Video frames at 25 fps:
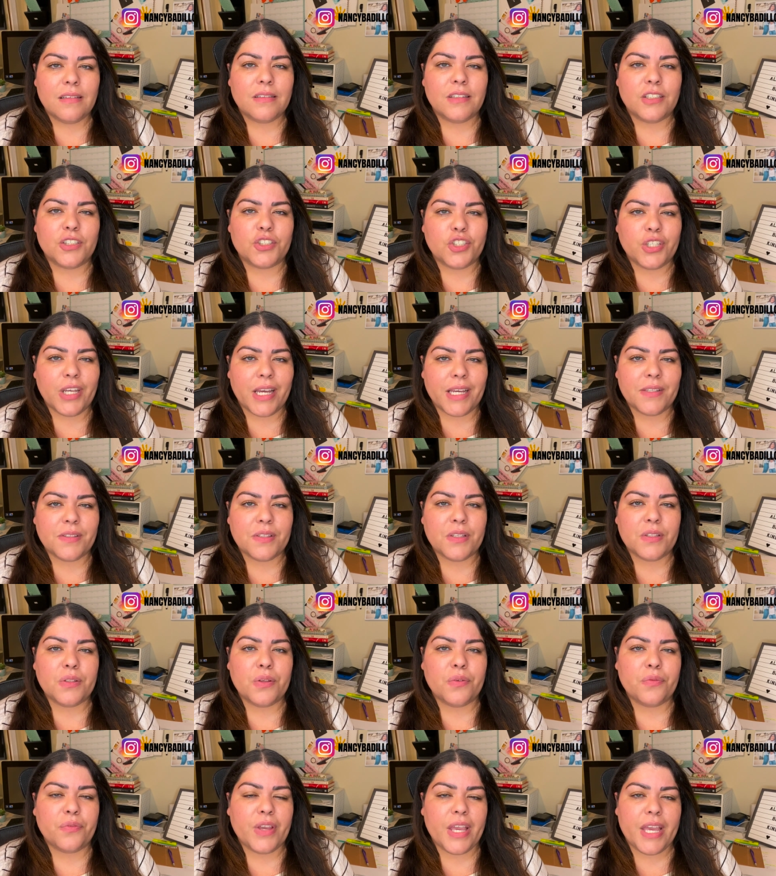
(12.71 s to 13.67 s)
the
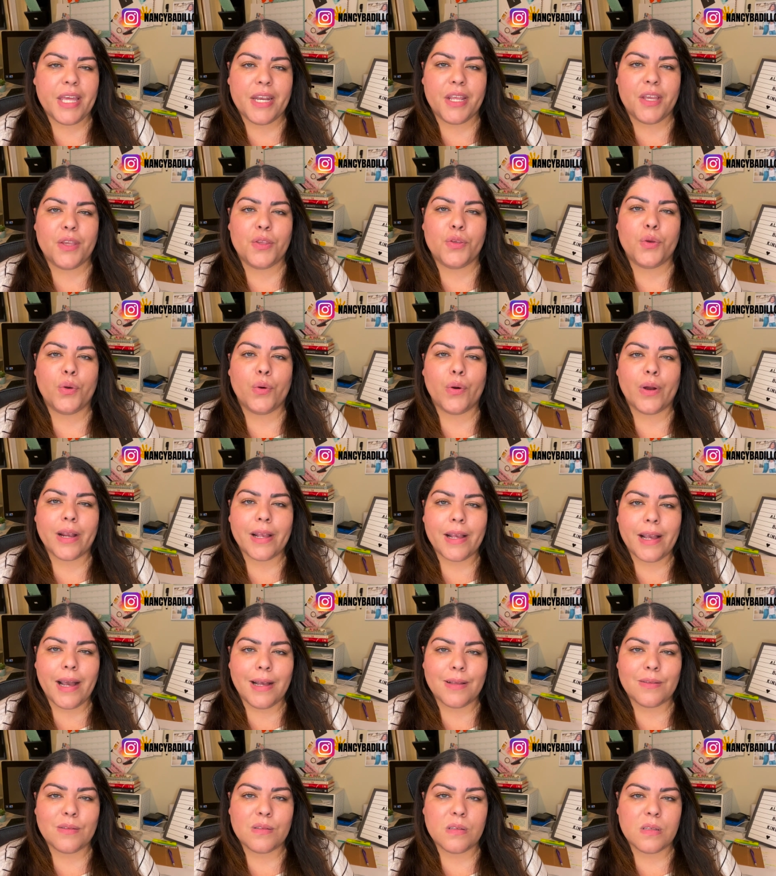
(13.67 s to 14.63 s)
chances of getting your
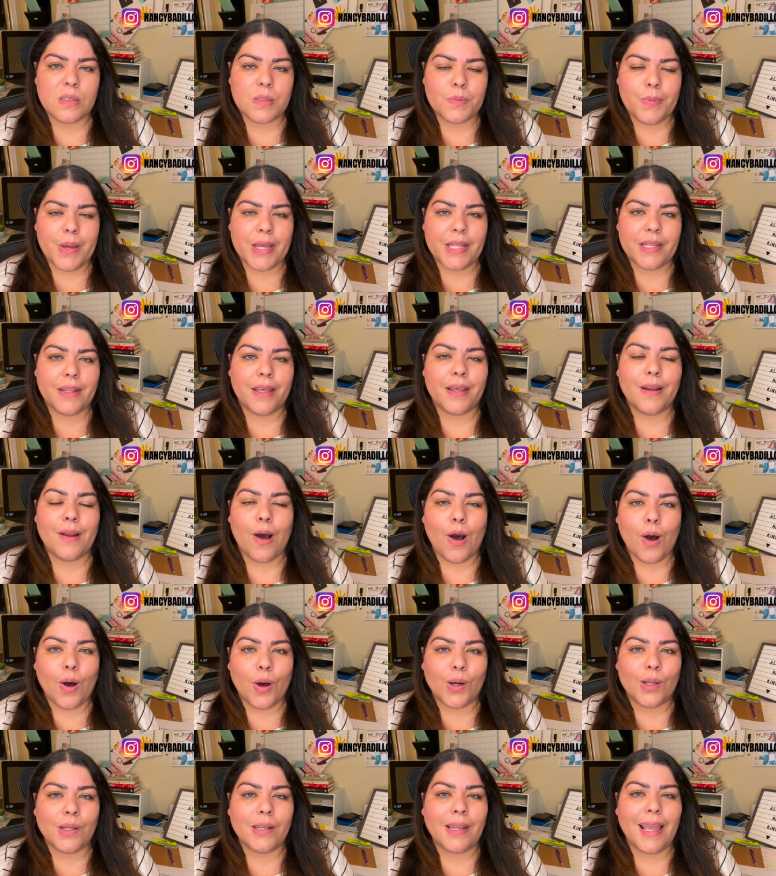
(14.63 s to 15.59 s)
account suspended
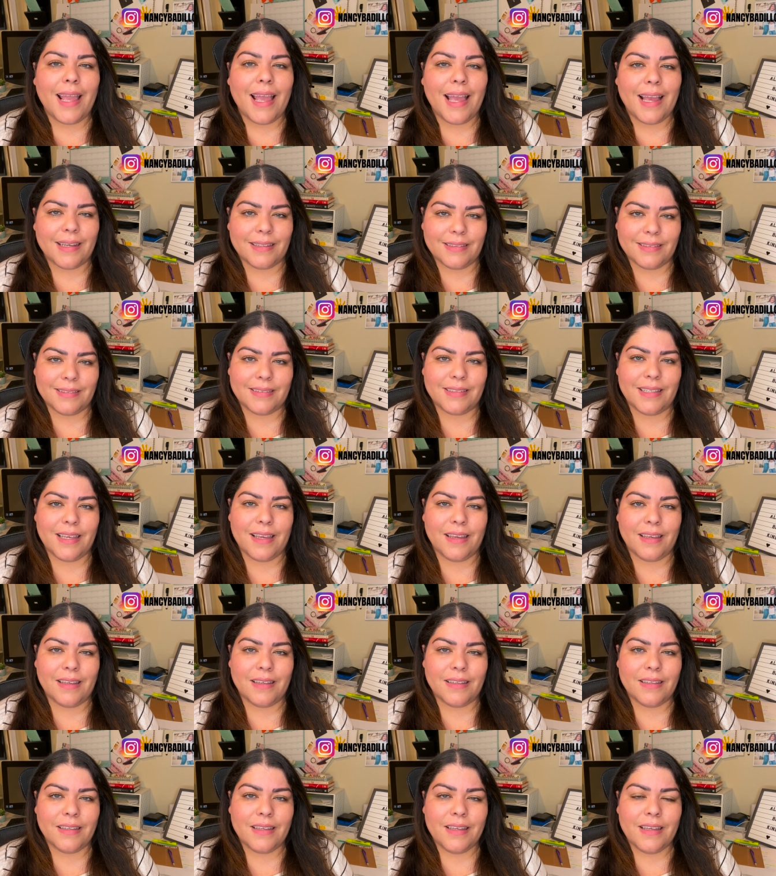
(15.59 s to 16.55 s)
on Etsy.